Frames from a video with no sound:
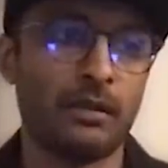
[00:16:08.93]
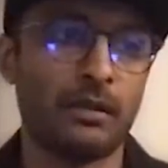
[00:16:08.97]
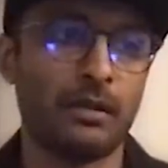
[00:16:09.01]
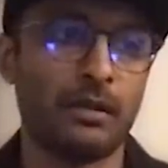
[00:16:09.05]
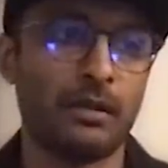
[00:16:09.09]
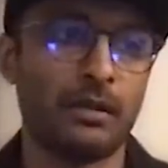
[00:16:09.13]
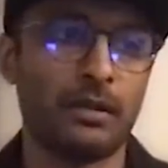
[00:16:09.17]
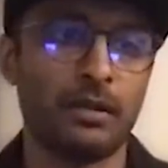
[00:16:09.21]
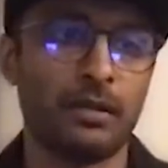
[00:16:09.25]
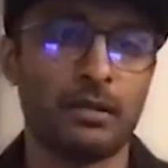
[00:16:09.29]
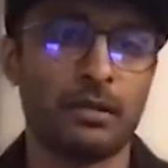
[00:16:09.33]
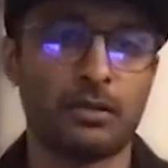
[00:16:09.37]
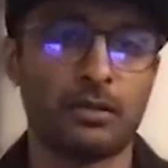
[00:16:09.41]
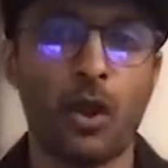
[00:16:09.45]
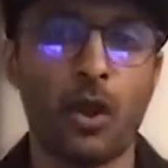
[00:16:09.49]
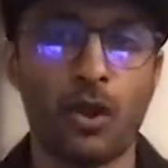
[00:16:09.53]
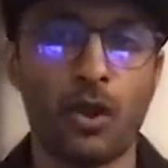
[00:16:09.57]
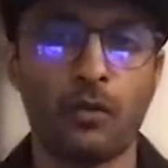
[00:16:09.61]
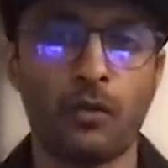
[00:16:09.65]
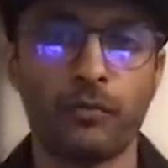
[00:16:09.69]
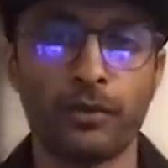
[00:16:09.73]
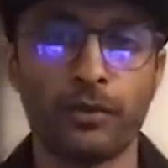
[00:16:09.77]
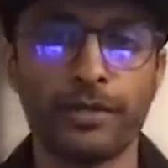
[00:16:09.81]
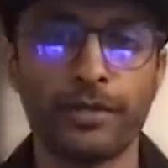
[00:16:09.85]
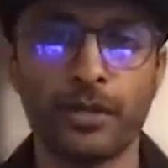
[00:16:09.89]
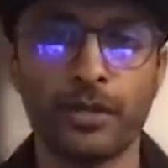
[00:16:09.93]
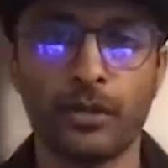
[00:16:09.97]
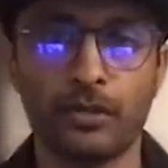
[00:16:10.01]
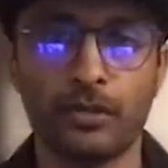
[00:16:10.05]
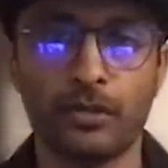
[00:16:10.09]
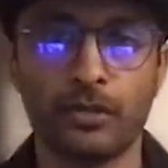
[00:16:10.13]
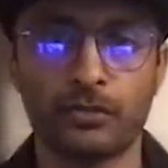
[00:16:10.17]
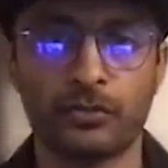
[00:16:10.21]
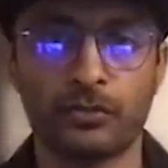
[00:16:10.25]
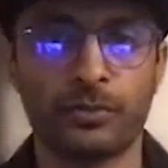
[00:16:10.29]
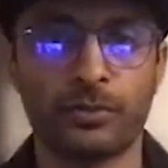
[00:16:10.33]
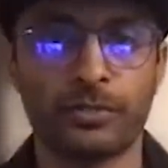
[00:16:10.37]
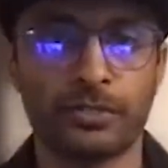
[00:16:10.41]
uh, raw
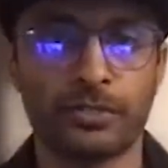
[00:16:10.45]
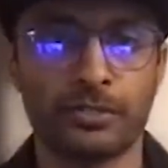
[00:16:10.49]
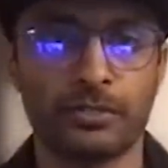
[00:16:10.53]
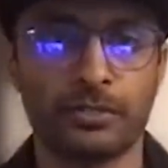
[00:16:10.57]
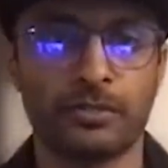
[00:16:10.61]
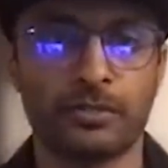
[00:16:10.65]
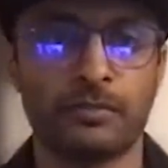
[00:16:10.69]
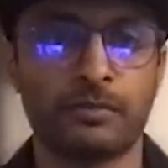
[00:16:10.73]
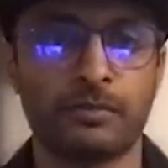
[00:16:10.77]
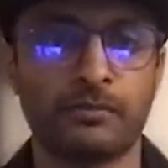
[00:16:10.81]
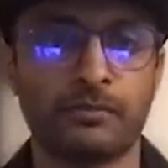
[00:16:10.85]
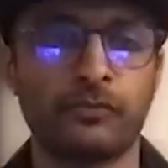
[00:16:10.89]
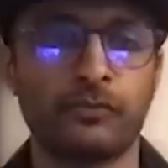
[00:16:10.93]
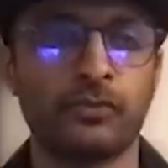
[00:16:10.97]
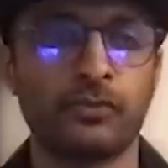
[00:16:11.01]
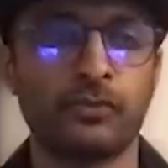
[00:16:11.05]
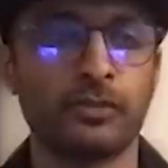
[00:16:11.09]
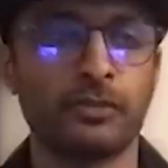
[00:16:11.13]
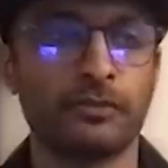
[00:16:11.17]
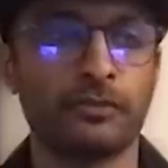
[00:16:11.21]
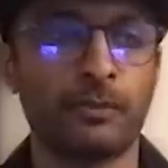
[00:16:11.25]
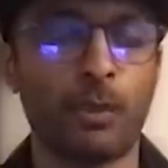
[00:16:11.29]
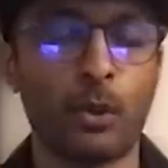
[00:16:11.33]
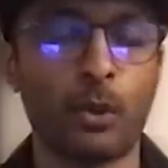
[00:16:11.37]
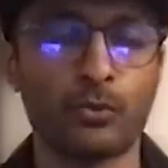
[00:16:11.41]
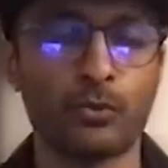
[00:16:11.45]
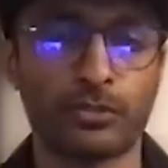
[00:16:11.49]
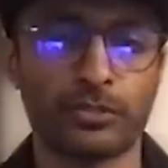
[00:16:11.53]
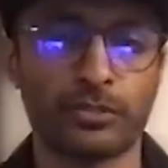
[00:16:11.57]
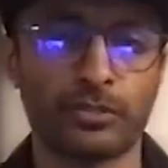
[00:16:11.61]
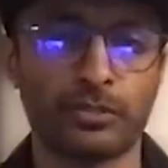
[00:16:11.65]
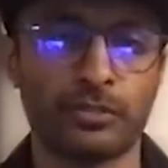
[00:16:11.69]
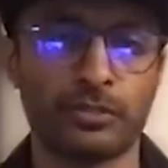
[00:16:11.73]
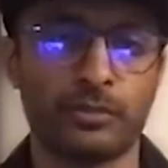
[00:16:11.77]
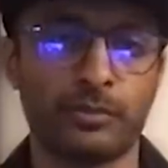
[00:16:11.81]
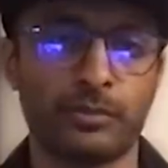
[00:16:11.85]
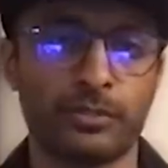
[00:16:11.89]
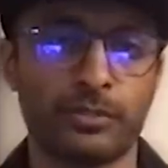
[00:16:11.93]
videos, which is full of
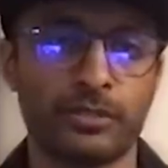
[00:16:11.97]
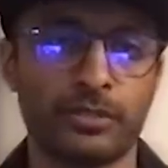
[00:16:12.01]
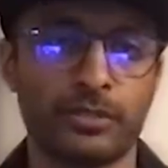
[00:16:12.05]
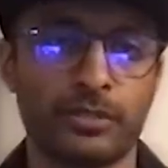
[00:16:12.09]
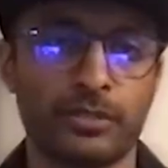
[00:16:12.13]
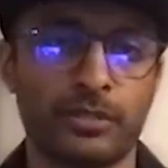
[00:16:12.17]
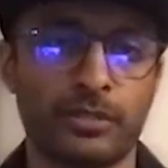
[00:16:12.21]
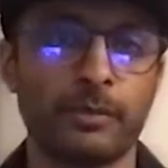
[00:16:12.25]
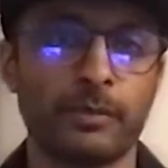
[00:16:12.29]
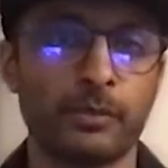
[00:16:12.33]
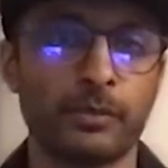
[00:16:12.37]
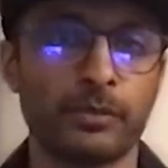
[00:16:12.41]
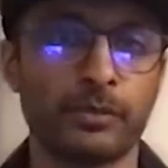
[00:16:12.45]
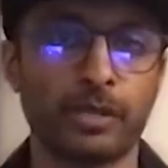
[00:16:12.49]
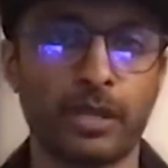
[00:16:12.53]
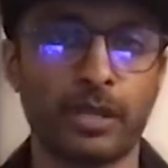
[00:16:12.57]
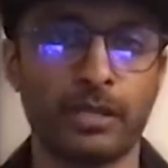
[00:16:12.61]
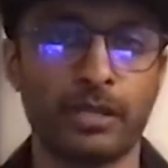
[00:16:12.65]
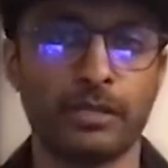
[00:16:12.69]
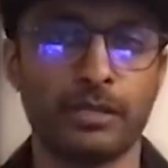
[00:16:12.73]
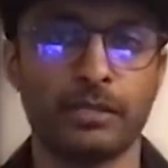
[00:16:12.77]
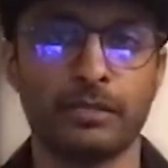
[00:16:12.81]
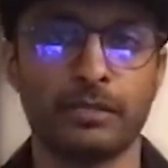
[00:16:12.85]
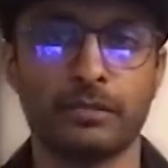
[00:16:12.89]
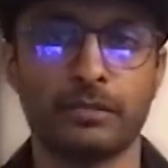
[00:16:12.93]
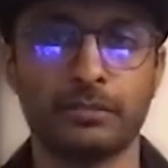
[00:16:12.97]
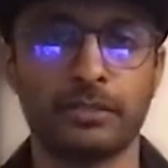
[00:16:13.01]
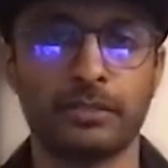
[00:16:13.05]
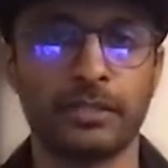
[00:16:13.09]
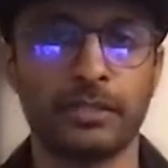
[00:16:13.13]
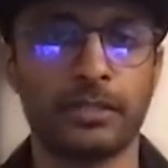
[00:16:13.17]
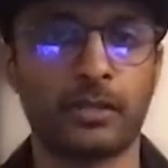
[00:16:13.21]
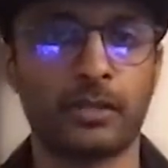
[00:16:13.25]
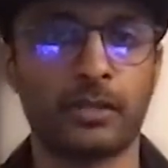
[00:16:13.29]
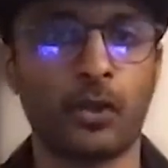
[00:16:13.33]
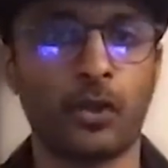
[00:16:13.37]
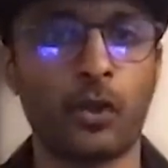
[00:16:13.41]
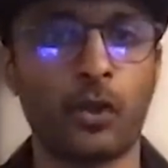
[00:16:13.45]
emotions, which are able to tell
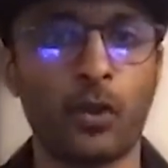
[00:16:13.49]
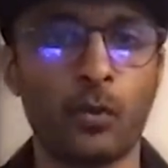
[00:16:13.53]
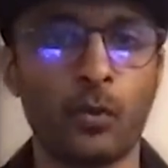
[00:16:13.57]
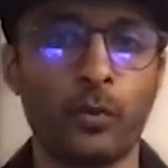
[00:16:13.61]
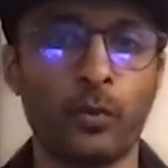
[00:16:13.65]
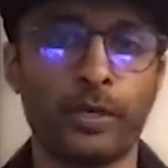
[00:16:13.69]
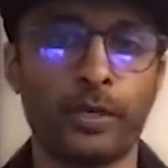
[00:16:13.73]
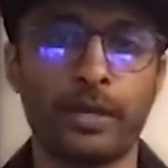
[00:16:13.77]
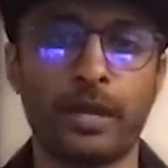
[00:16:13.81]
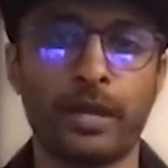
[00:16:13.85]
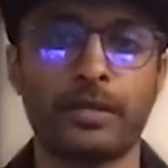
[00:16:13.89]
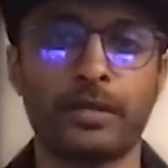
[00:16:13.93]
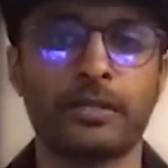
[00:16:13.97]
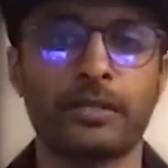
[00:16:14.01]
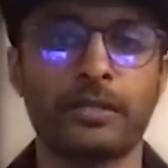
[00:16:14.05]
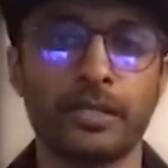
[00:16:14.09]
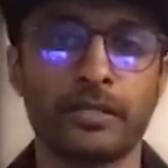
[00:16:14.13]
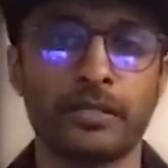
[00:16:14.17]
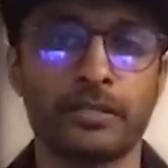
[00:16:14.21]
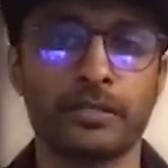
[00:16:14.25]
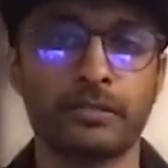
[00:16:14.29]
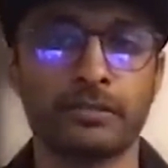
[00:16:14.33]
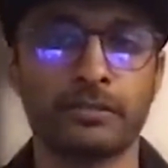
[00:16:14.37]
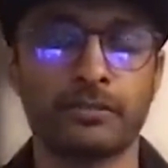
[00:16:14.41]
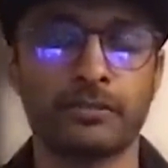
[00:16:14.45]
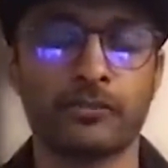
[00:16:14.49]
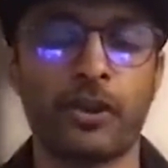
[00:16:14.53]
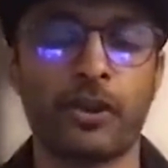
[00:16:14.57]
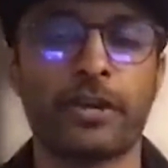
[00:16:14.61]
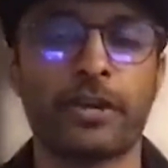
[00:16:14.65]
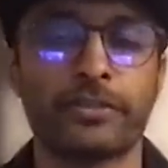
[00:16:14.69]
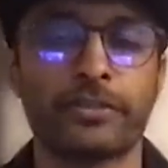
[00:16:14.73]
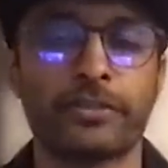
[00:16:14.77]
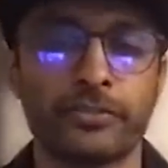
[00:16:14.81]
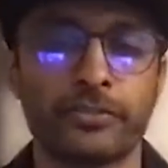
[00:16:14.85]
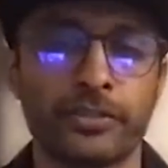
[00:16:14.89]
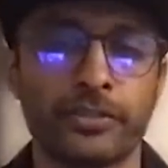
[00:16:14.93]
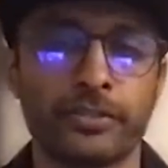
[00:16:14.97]
their COVID 19
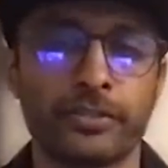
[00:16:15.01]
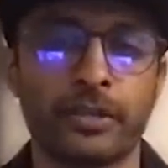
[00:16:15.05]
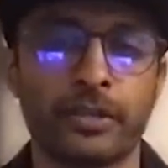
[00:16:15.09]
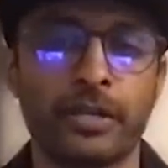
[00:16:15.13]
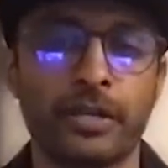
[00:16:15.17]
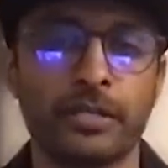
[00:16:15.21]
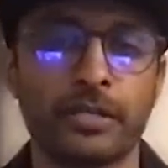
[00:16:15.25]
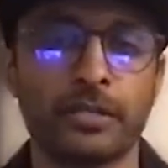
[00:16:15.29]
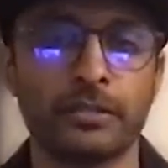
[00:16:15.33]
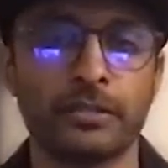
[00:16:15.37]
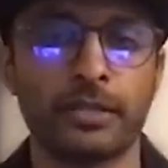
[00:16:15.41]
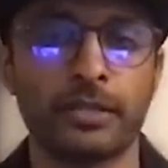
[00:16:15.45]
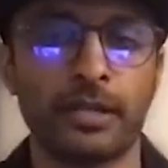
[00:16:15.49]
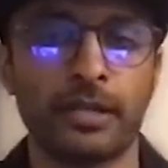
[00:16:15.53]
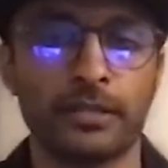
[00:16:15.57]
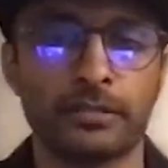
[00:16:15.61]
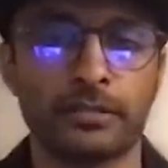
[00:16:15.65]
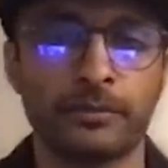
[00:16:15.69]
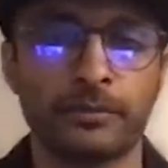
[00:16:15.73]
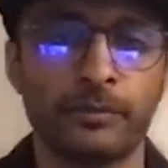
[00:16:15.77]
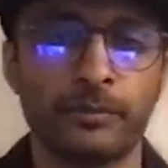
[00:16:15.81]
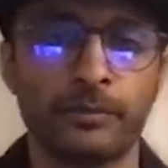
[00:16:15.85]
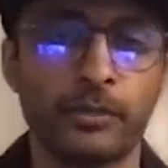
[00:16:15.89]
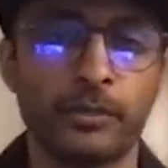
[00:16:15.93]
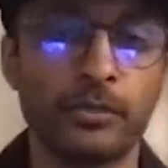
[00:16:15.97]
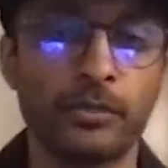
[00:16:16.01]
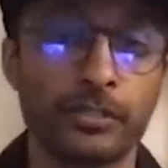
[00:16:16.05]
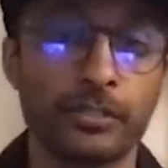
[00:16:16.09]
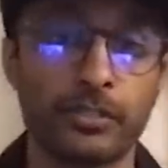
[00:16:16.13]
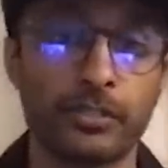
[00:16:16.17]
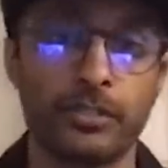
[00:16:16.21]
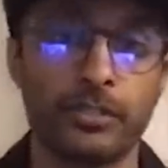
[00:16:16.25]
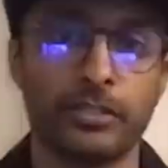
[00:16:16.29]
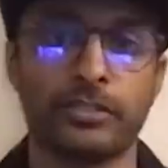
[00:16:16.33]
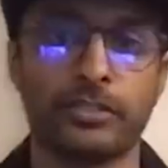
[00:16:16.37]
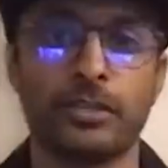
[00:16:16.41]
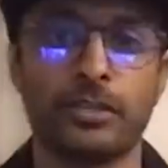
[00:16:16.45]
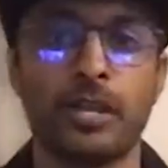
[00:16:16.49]
strategies, right? In the health and beauty
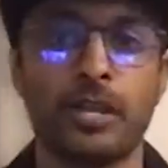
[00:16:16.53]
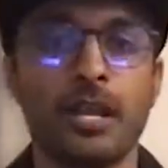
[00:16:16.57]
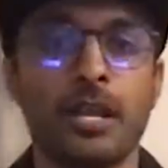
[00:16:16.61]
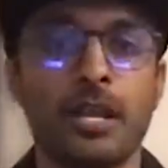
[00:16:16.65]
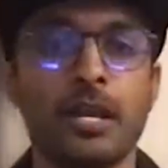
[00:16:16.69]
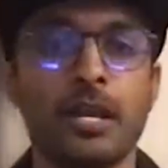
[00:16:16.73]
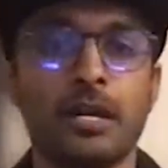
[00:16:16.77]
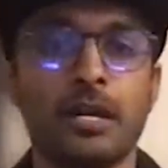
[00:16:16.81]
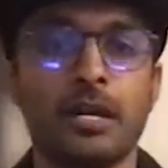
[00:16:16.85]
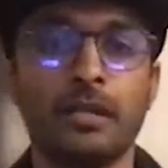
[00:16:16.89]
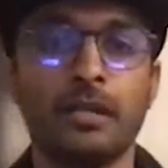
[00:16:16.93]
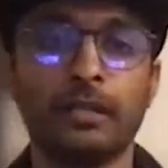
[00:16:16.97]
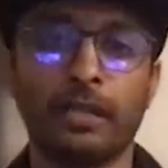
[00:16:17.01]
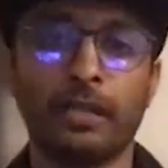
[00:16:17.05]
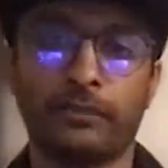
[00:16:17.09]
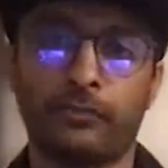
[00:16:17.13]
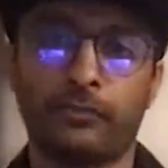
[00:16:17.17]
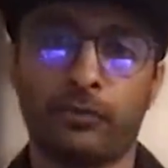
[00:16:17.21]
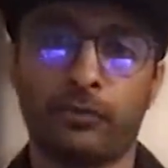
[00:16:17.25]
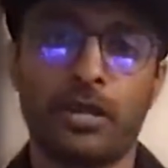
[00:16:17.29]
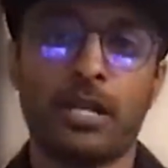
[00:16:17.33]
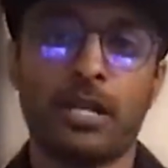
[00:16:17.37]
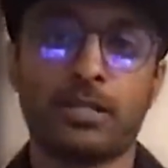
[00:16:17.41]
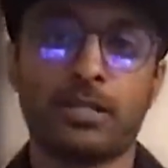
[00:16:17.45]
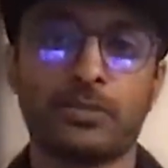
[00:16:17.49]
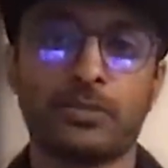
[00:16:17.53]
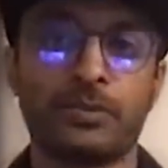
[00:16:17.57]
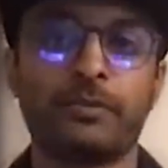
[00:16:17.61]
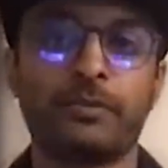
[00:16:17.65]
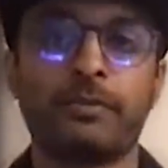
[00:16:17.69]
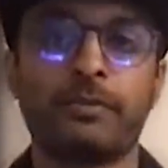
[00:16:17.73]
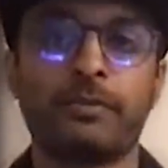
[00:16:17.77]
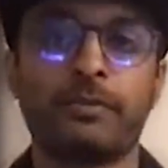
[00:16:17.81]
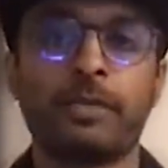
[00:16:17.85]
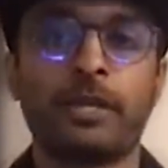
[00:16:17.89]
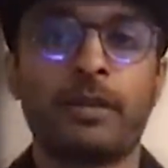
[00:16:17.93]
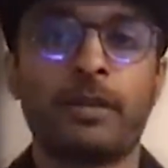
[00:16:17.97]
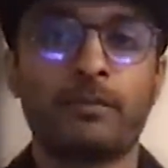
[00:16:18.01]
niche, like for us,
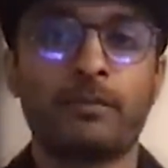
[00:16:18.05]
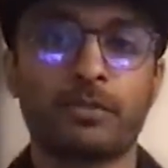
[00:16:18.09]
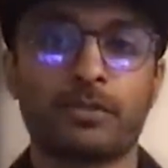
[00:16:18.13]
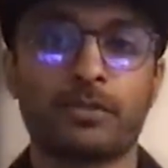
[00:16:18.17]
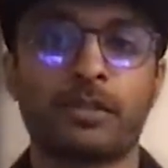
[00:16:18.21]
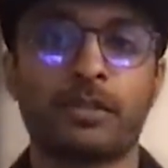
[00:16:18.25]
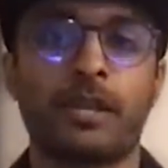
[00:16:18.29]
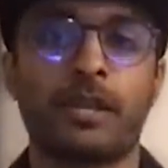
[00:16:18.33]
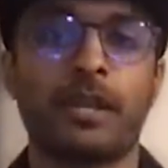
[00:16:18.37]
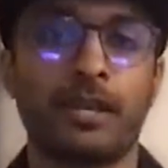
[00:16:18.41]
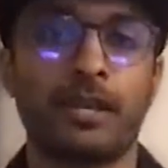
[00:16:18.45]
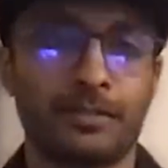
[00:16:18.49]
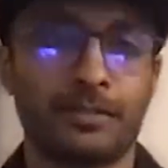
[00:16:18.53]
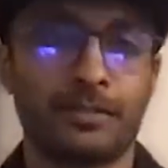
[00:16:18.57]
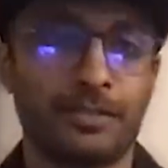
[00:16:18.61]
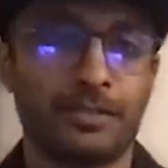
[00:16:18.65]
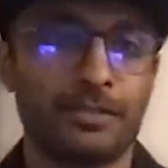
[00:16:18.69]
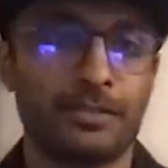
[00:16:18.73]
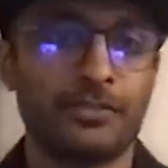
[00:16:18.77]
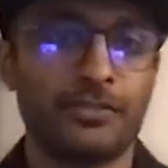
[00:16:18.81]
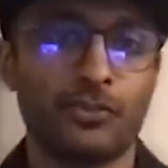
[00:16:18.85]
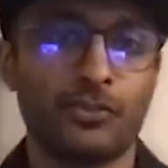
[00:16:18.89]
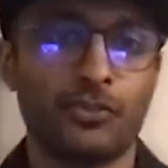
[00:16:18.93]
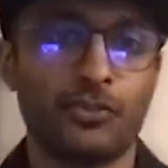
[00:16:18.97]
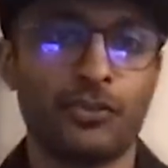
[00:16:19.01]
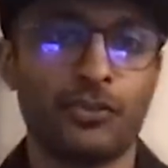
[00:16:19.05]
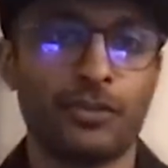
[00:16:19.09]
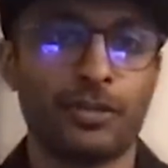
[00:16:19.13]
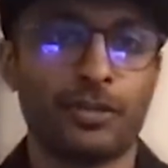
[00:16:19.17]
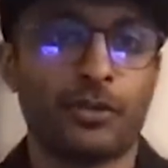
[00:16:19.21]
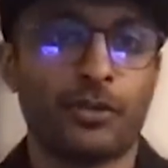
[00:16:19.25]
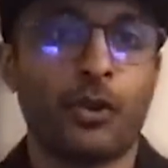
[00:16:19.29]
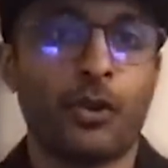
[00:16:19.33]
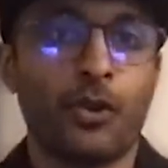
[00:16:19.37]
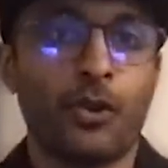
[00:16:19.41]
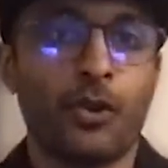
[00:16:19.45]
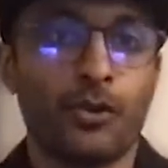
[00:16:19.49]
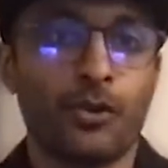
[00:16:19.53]
we've been able to say, hey, since you're
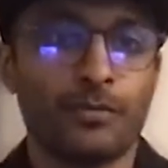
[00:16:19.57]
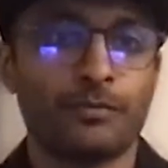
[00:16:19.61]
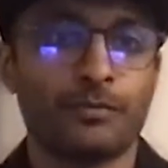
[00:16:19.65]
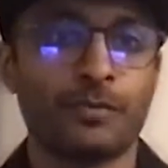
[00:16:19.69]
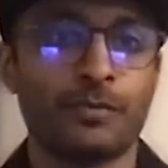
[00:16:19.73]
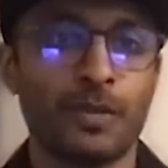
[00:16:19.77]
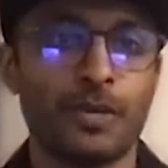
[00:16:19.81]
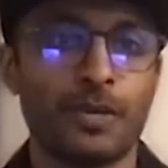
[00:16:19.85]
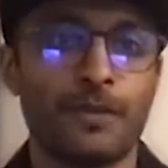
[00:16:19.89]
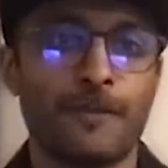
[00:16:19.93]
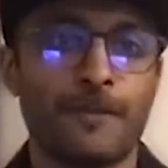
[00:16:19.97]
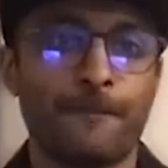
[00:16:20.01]
at home,